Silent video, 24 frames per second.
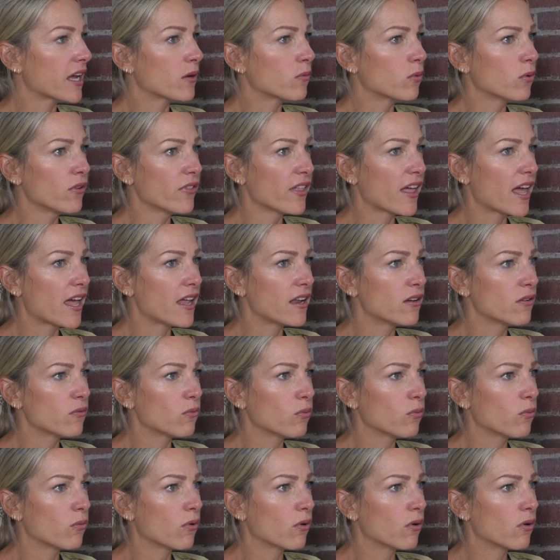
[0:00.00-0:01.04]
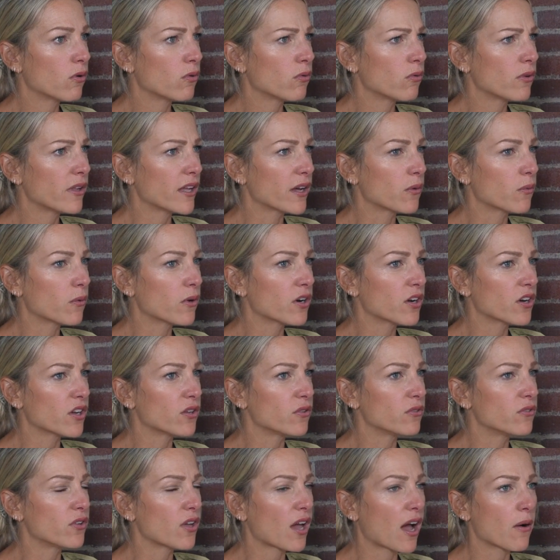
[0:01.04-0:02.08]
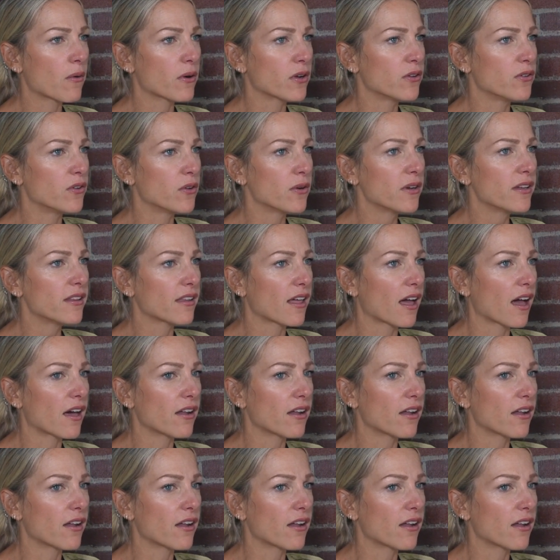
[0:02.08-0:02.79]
well then, like how are you doing that?